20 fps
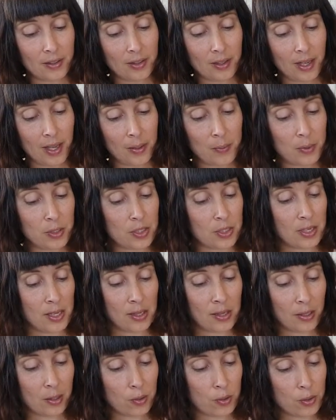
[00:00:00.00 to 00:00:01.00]
and which neither
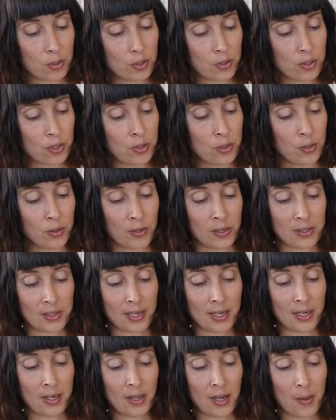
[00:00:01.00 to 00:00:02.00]
Cushna nor
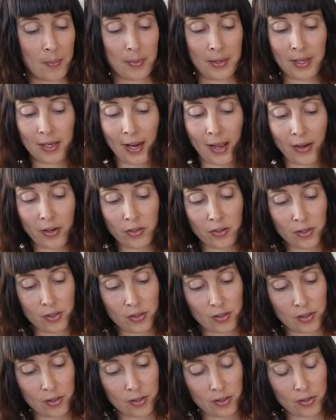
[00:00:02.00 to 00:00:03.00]
Rosina appeared anxious
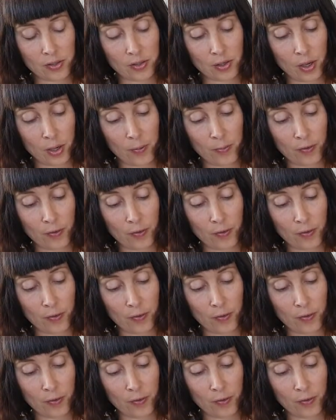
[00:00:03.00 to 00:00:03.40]
to disturb